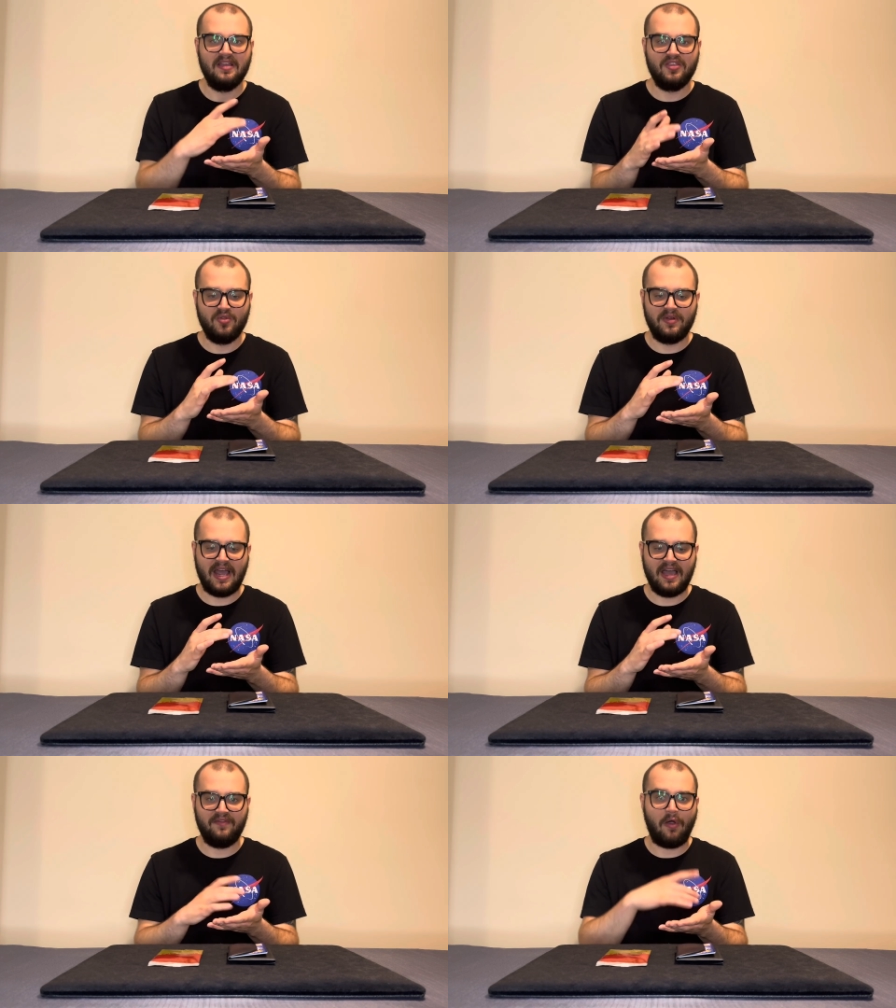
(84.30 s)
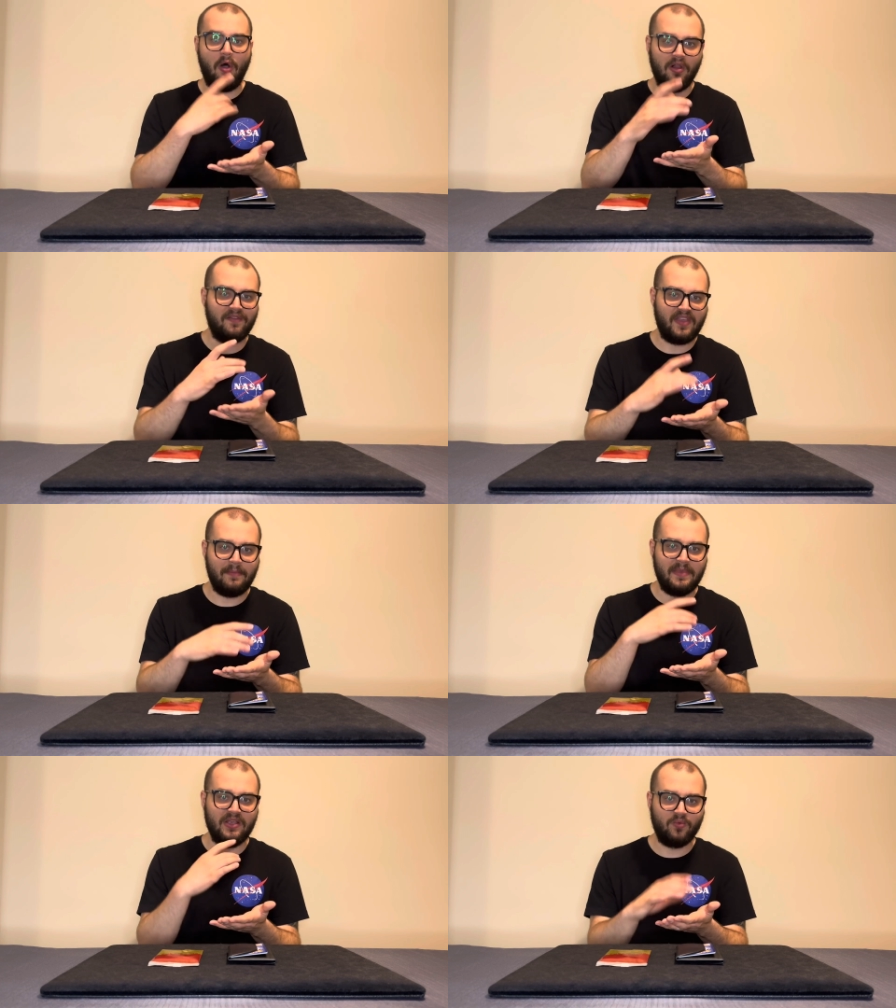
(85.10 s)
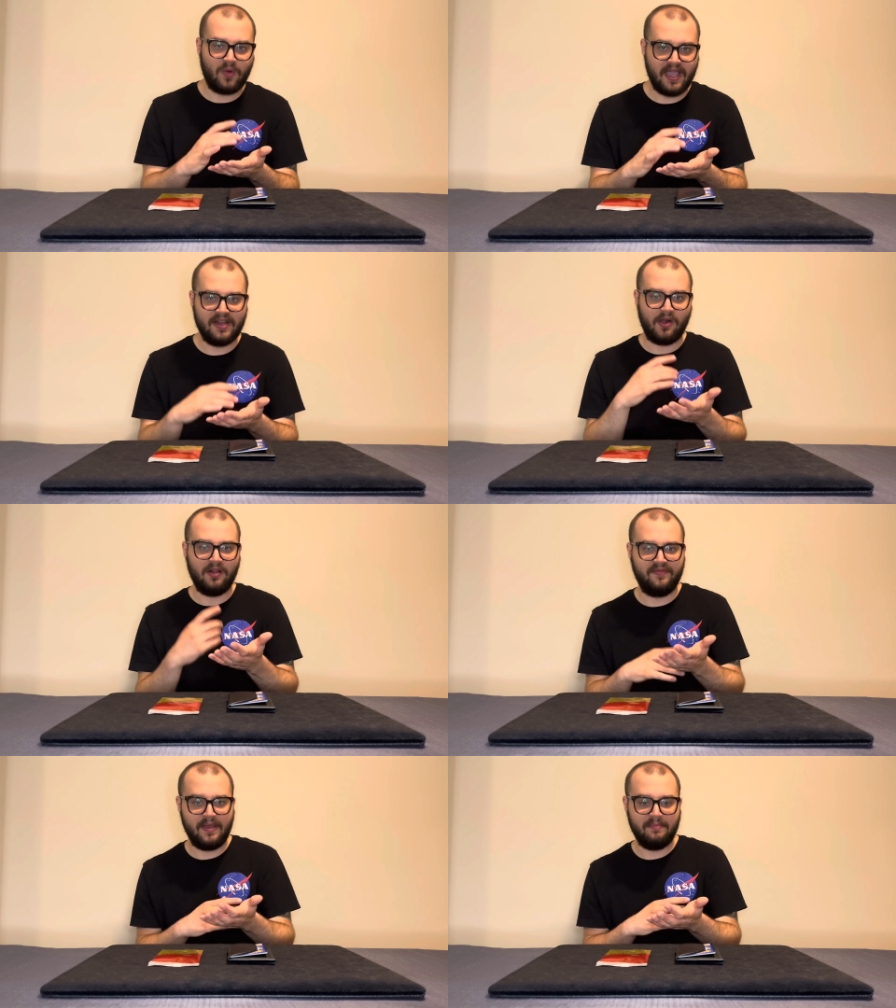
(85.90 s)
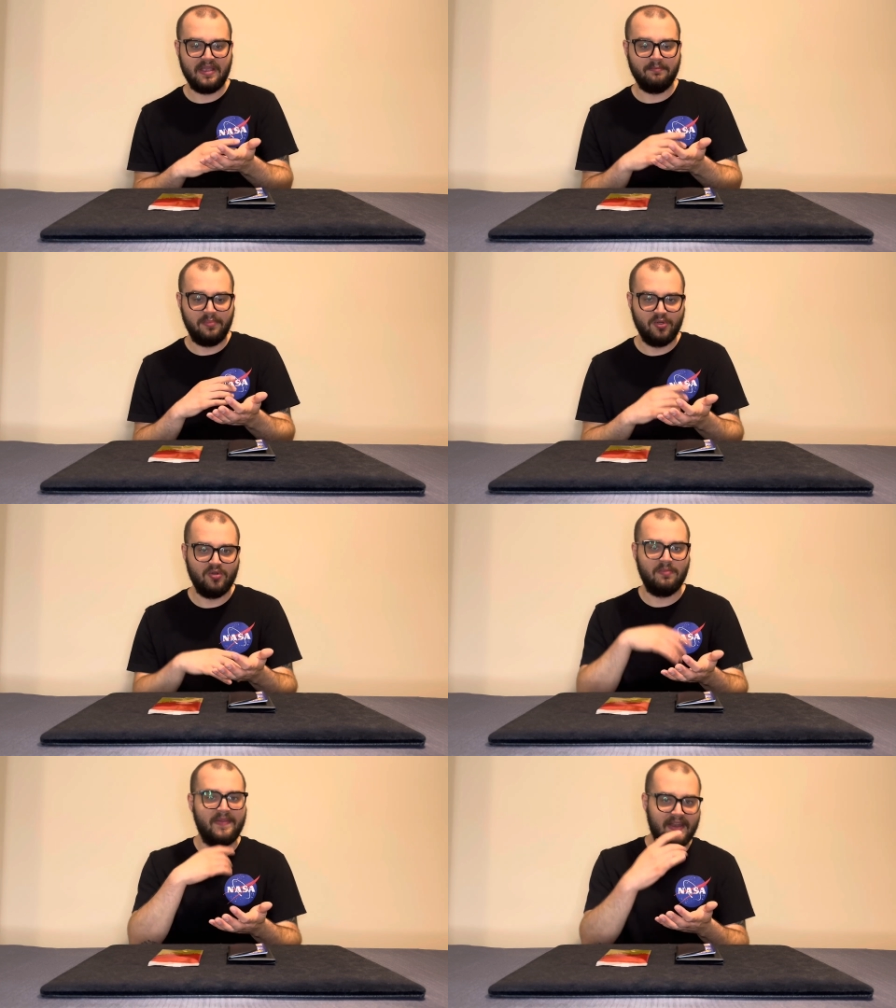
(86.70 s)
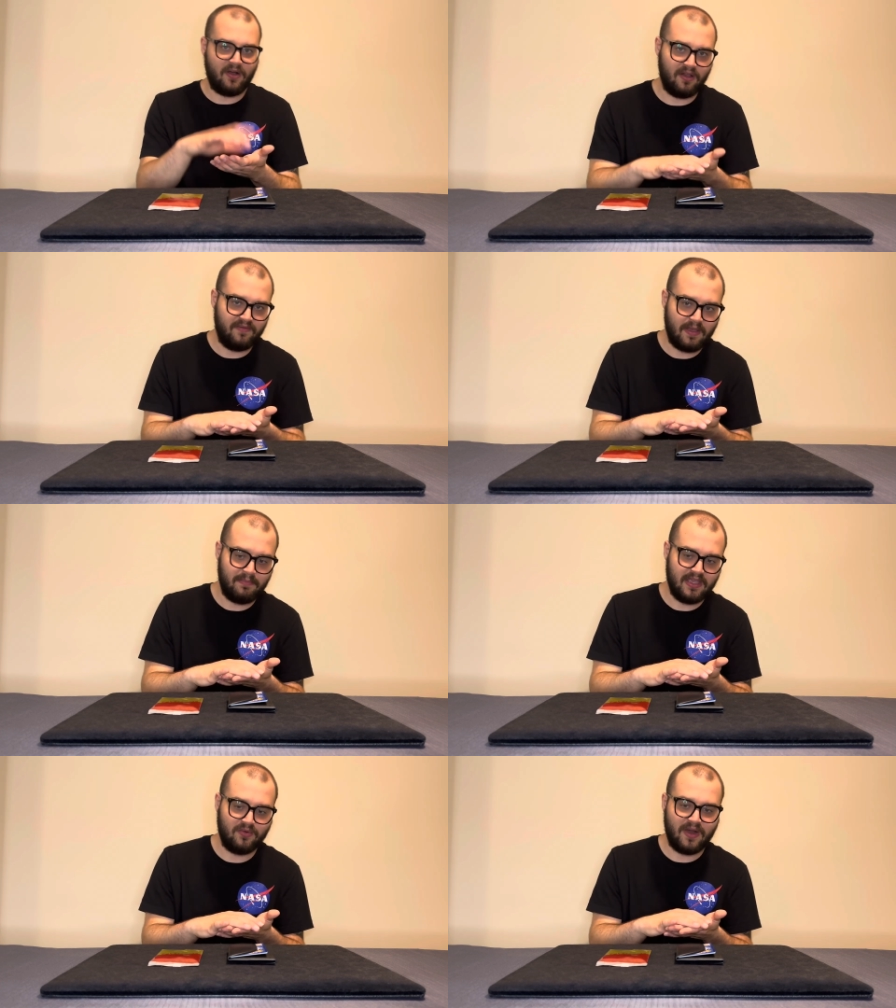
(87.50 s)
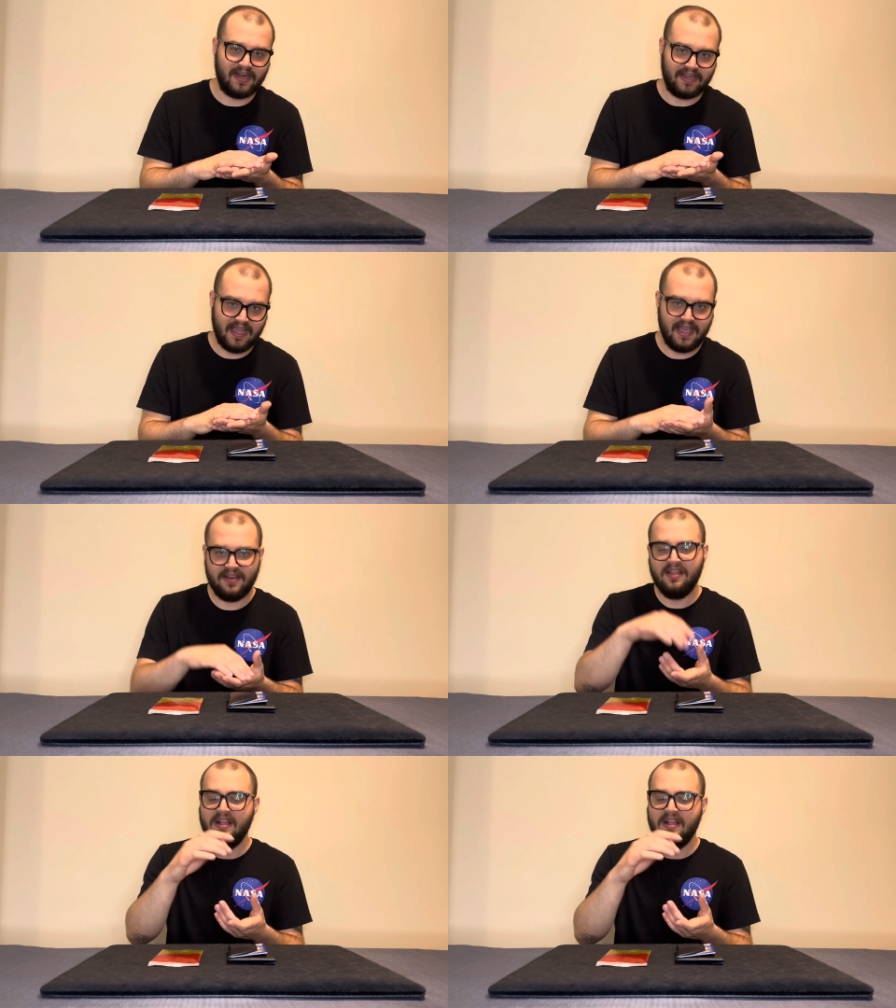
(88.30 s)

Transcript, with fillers: you would have all of them being red, all of them being blue, but then all of them being red again.